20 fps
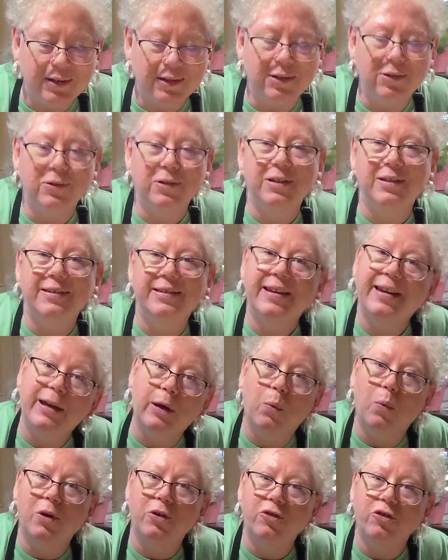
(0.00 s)
You can
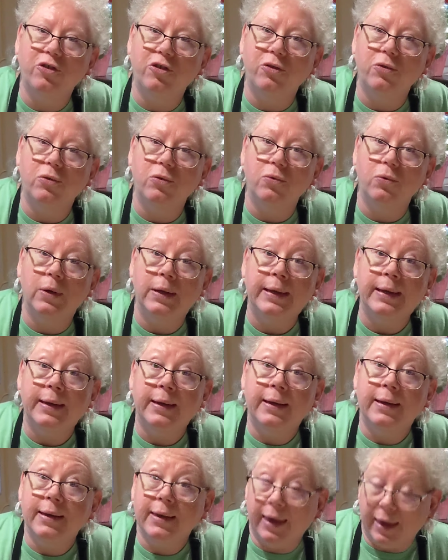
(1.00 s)
take what you
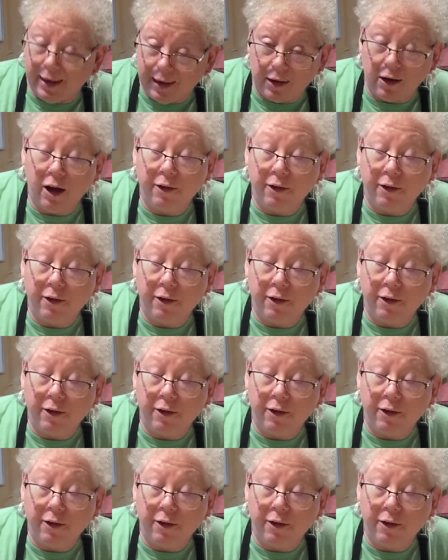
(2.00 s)
can